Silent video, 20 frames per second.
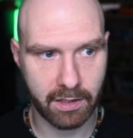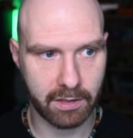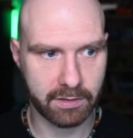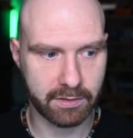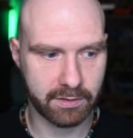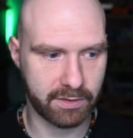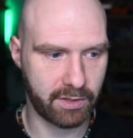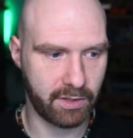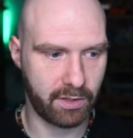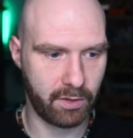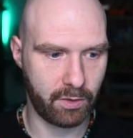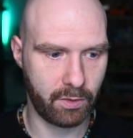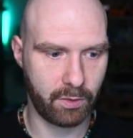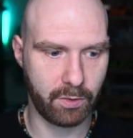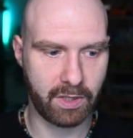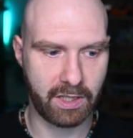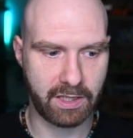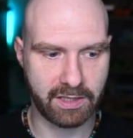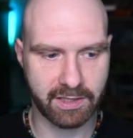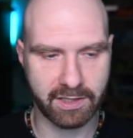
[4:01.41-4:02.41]
So
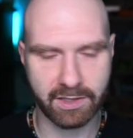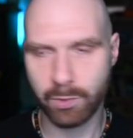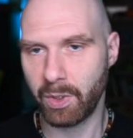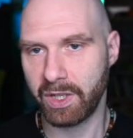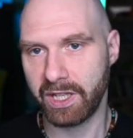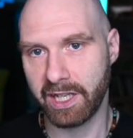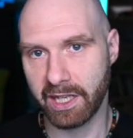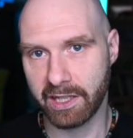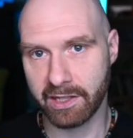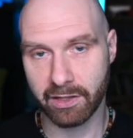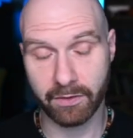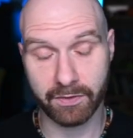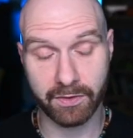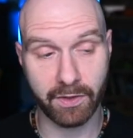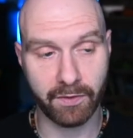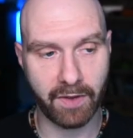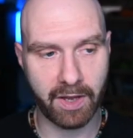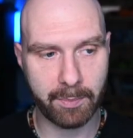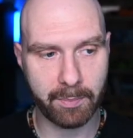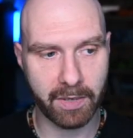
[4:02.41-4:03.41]
that's 28th of
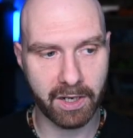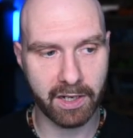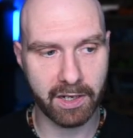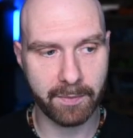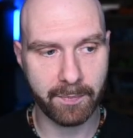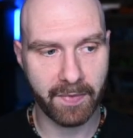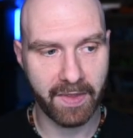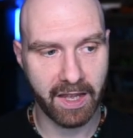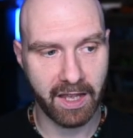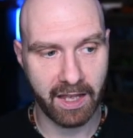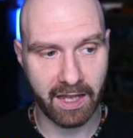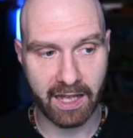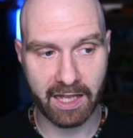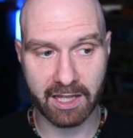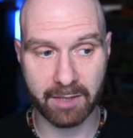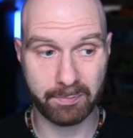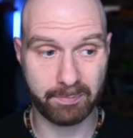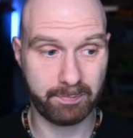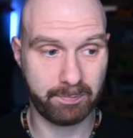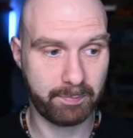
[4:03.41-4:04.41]
November. And
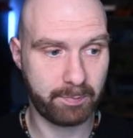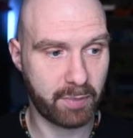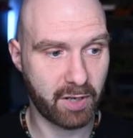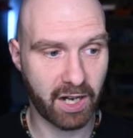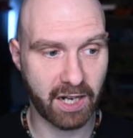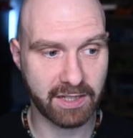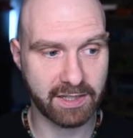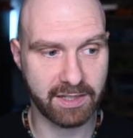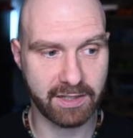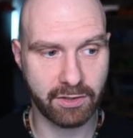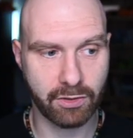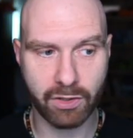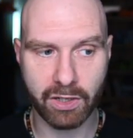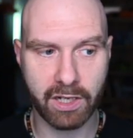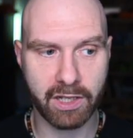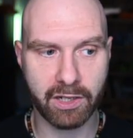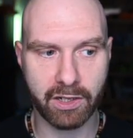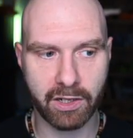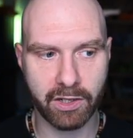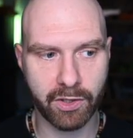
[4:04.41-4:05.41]
the price is
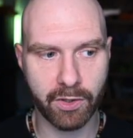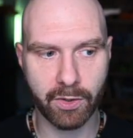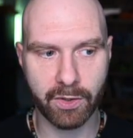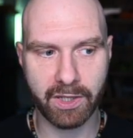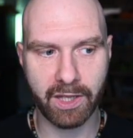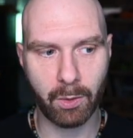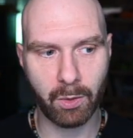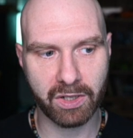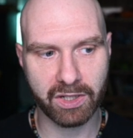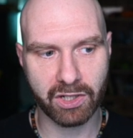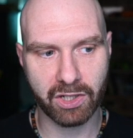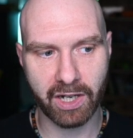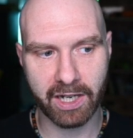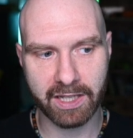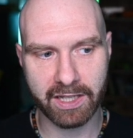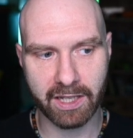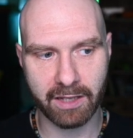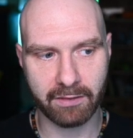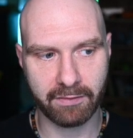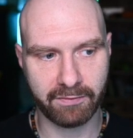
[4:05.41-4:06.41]
really, really good. They were
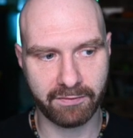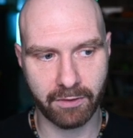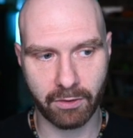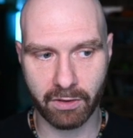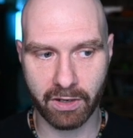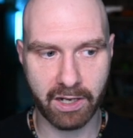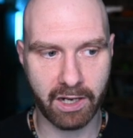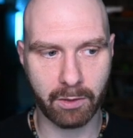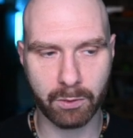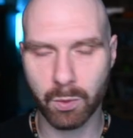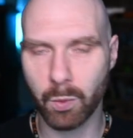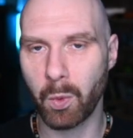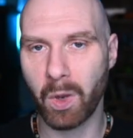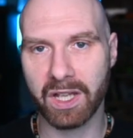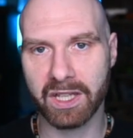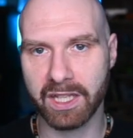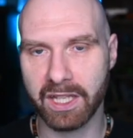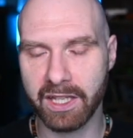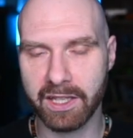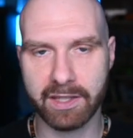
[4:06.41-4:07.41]
trading for around
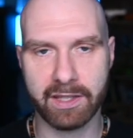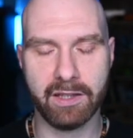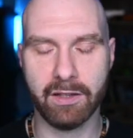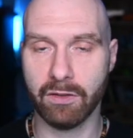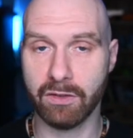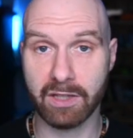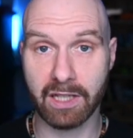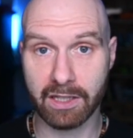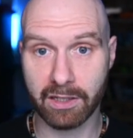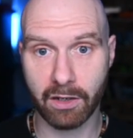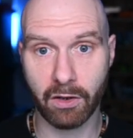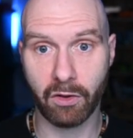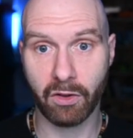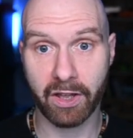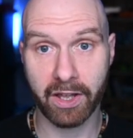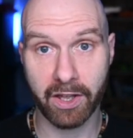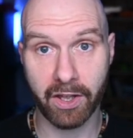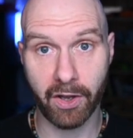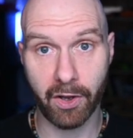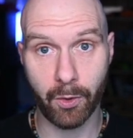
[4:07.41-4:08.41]
one ETH not that long
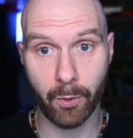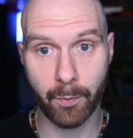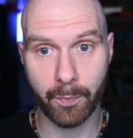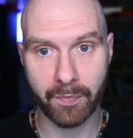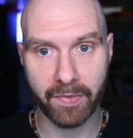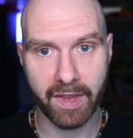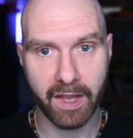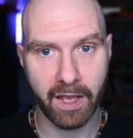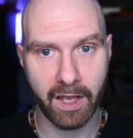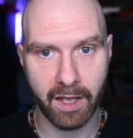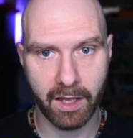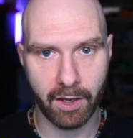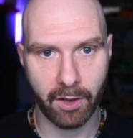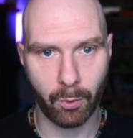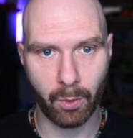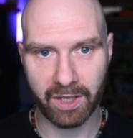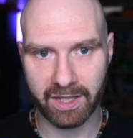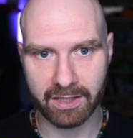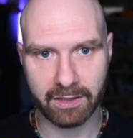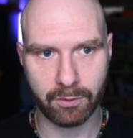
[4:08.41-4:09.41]
ago
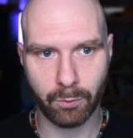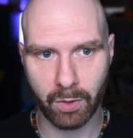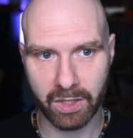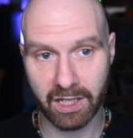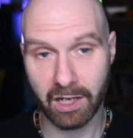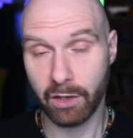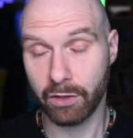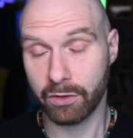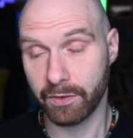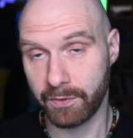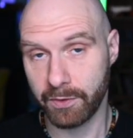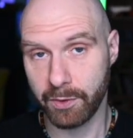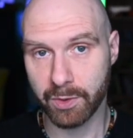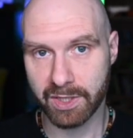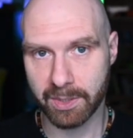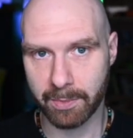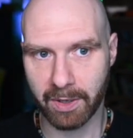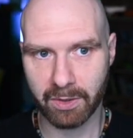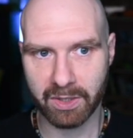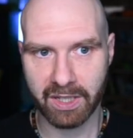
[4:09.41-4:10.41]
when, when a lot of news
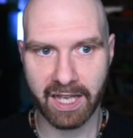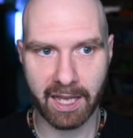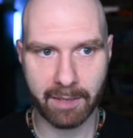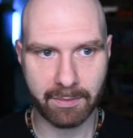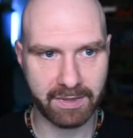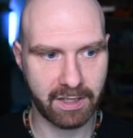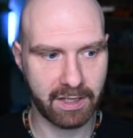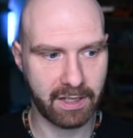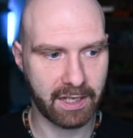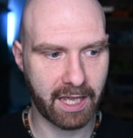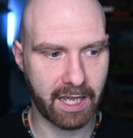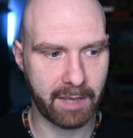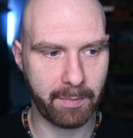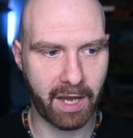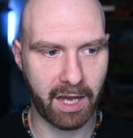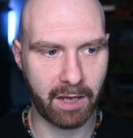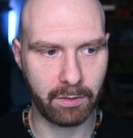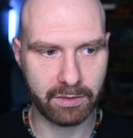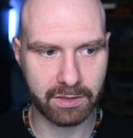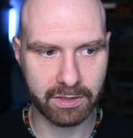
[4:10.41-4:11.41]
about the game came
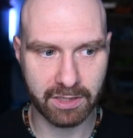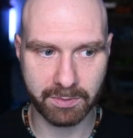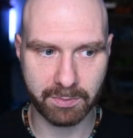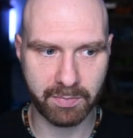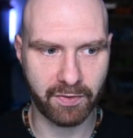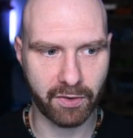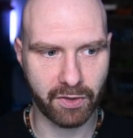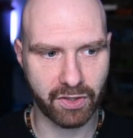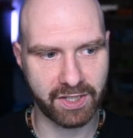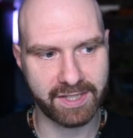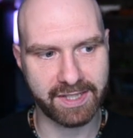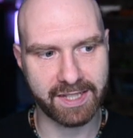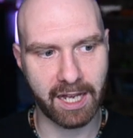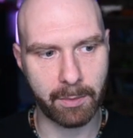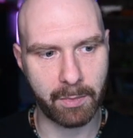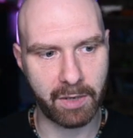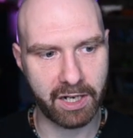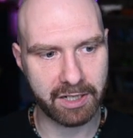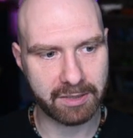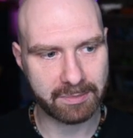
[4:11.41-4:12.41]
out just before the
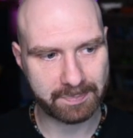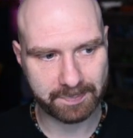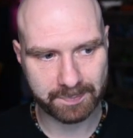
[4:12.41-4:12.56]
summer.